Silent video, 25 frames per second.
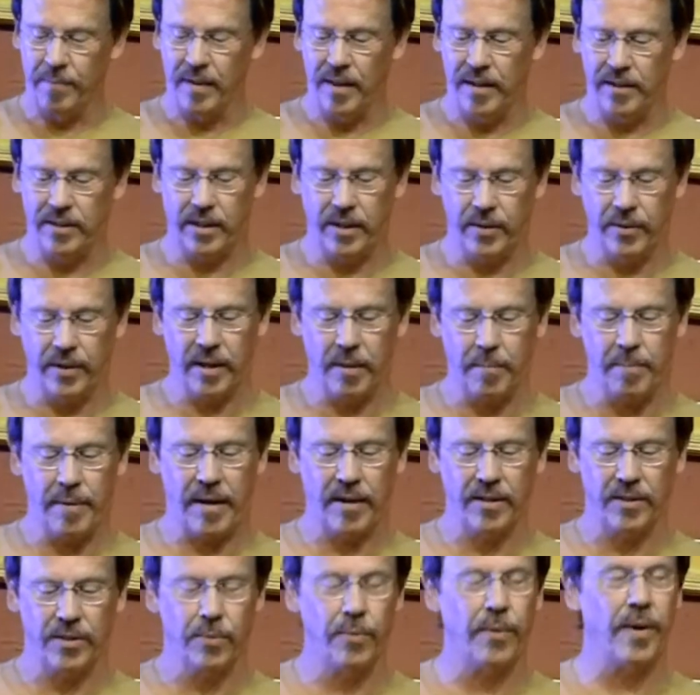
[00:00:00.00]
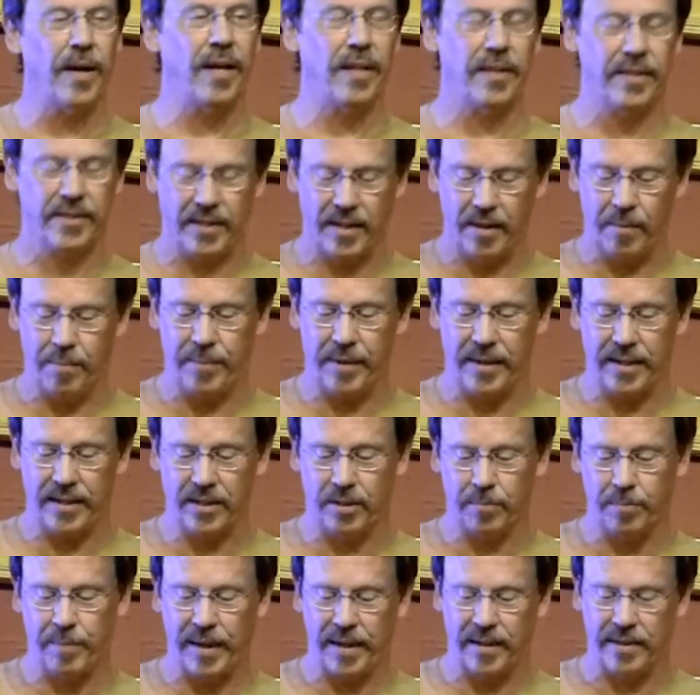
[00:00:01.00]
is doing about as well as can be
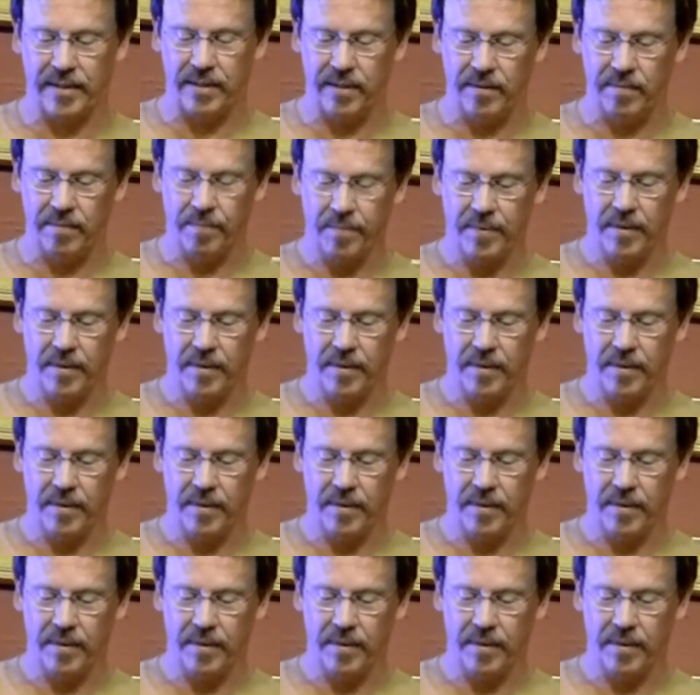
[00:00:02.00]
expected.